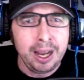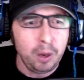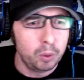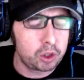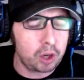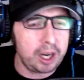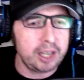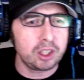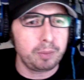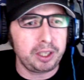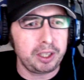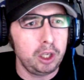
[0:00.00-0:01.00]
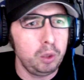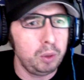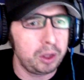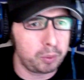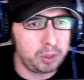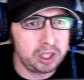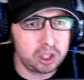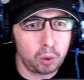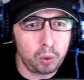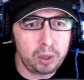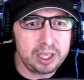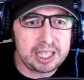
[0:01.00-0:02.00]
We're trying something new with 3
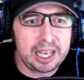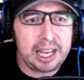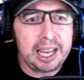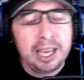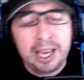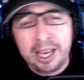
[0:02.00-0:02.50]
stories today.